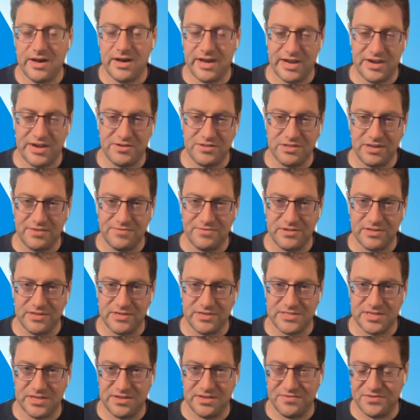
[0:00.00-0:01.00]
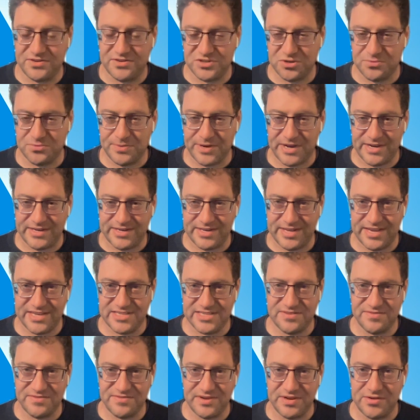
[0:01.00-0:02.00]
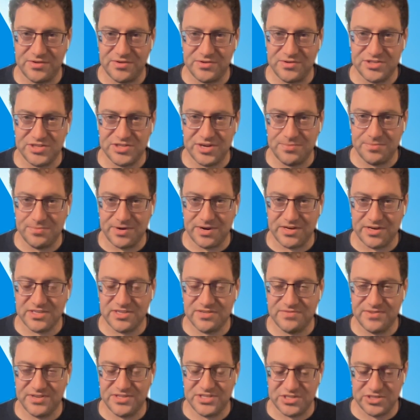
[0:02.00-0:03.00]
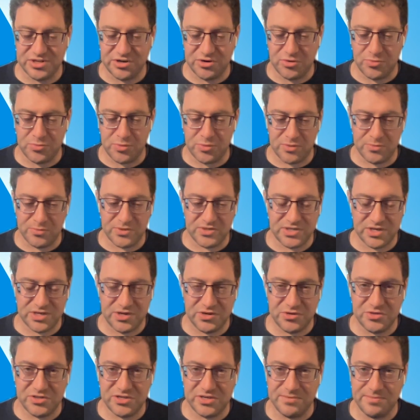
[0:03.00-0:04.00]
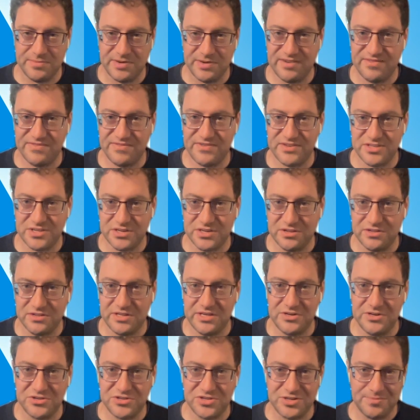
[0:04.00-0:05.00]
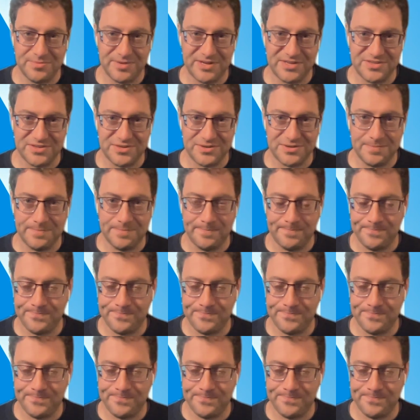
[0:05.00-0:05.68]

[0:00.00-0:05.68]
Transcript: Higher Level is the official podcast of Aaron J. Marx, visionary purpose coach and metaphysical leadership mentor.